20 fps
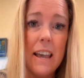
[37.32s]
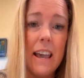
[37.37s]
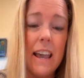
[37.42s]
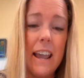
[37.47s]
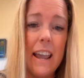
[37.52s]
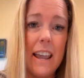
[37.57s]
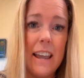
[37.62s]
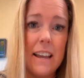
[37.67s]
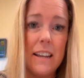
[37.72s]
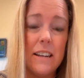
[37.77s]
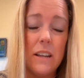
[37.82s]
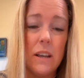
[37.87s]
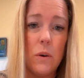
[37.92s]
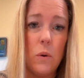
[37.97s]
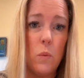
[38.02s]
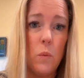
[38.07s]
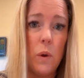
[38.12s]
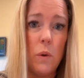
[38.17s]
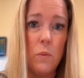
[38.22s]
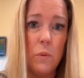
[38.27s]
and
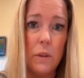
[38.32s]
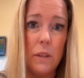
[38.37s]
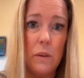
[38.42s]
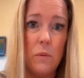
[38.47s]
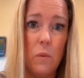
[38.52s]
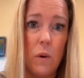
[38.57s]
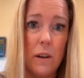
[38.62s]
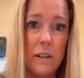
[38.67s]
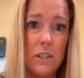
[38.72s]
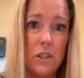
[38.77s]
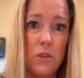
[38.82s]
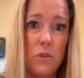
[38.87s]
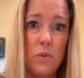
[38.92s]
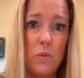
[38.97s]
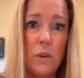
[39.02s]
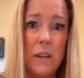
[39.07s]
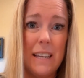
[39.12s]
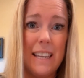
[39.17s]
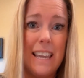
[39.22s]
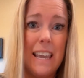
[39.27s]
we really want
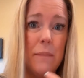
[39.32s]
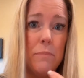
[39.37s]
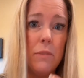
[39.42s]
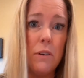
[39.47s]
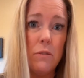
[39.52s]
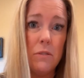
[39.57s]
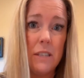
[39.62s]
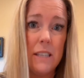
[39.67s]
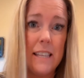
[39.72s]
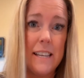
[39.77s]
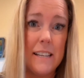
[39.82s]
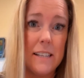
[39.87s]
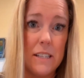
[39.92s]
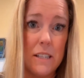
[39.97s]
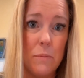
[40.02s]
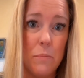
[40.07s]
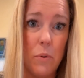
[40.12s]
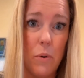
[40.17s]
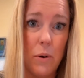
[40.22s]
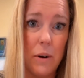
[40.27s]
to keep those things
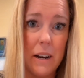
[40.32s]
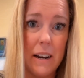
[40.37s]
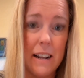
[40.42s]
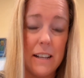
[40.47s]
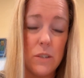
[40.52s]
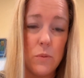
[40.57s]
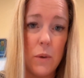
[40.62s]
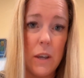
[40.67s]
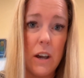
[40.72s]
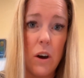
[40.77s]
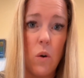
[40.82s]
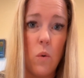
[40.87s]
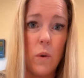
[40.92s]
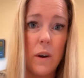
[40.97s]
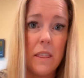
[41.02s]
supported as we go.